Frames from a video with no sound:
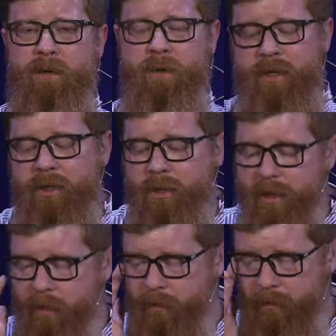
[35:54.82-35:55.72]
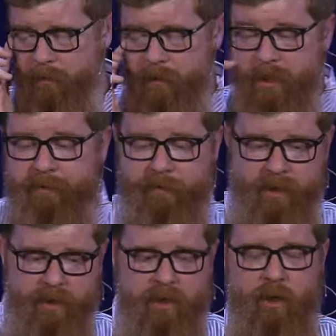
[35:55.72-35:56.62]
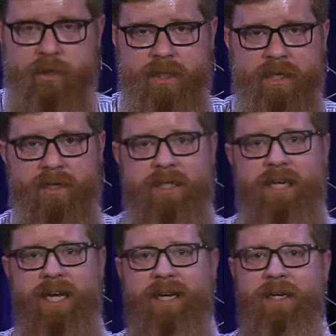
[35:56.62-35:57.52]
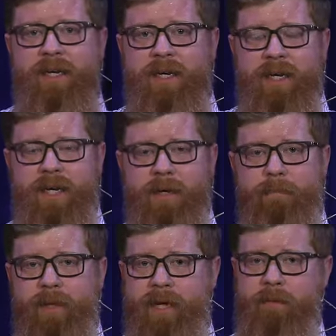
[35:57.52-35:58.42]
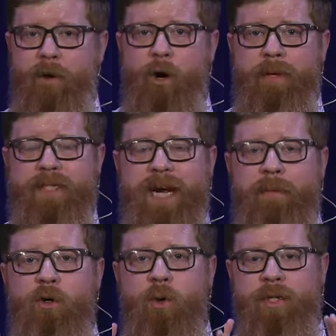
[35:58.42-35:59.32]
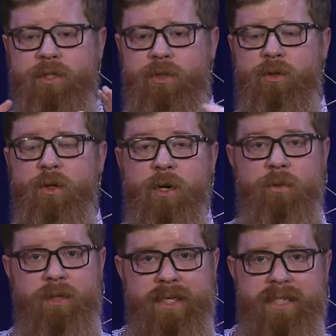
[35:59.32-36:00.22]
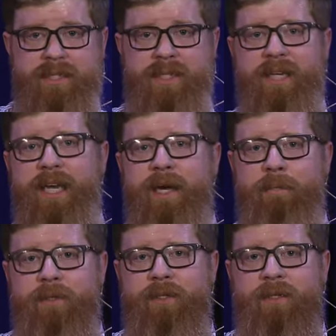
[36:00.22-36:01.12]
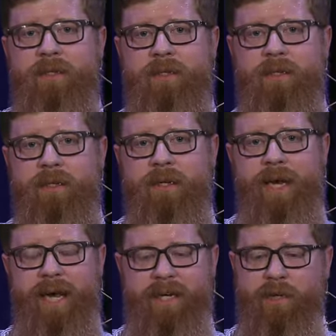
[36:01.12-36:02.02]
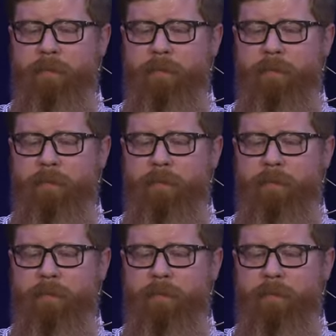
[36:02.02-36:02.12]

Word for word: We're going to do a little different closing here today. Um, in a moment, I'm going to release to the campuses, and